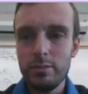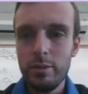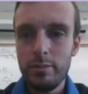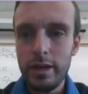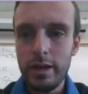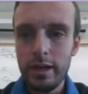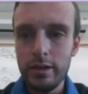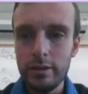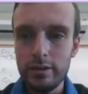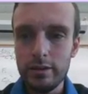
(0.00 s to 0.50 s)
to be
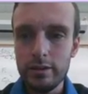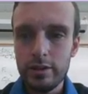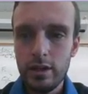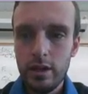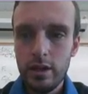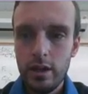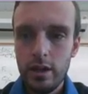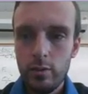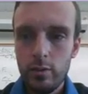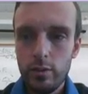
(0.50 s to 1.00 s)
balanced.
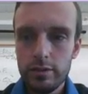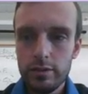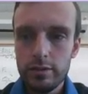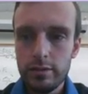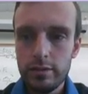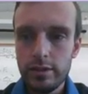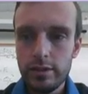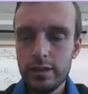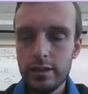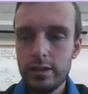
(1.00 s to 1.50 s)
Well, it
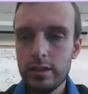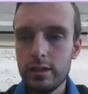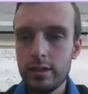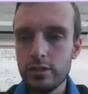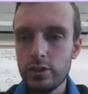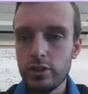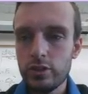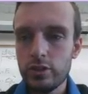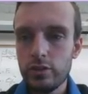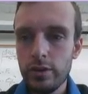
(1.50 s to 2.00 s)
turns out that the
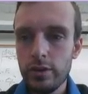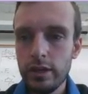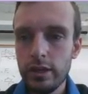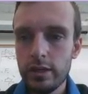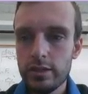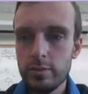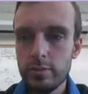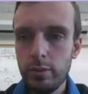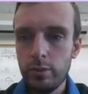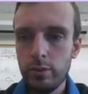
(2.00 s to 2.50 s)
string
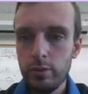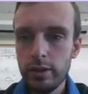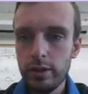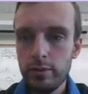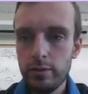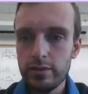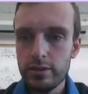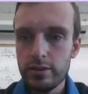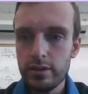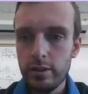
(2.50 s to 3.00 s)
is
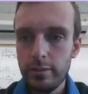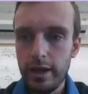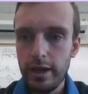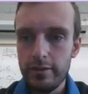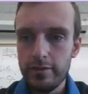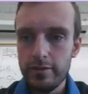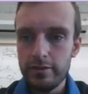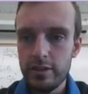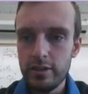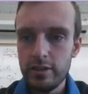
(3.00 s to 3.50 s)
pulling with some
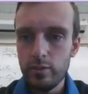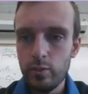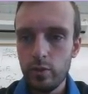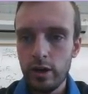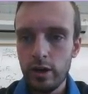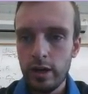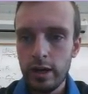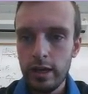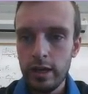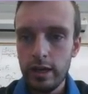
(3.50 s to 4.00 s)

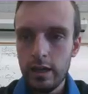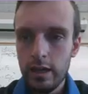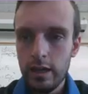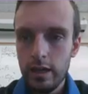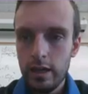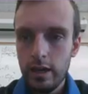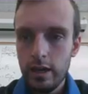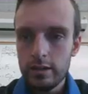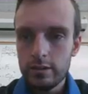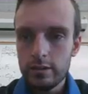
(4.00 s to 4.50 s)
Fty, and
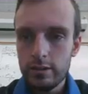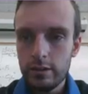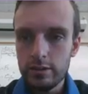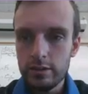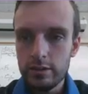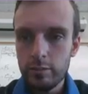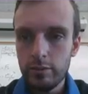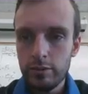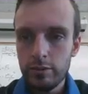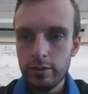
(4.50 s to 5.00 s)
it's
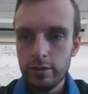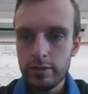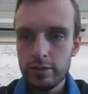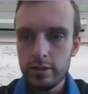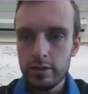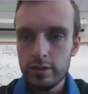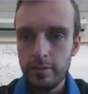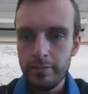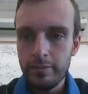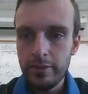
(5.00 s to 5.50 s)
also pulling with
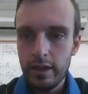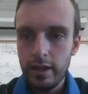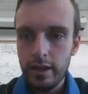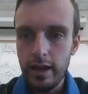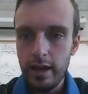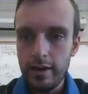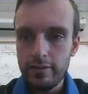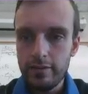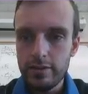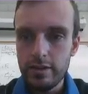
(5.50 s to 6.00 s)
some
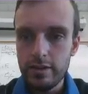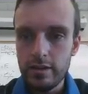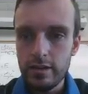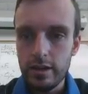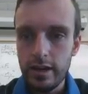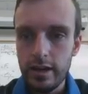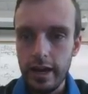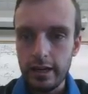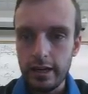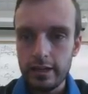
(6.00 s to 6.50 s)

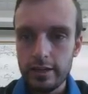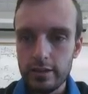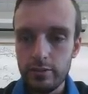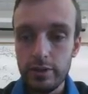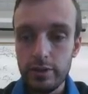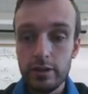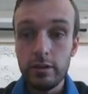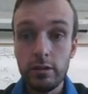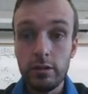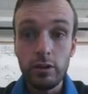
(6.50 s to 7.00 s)
Ftx.
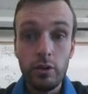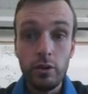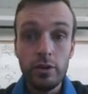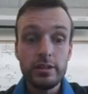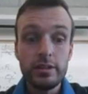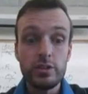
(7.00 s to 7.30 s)
We can all agree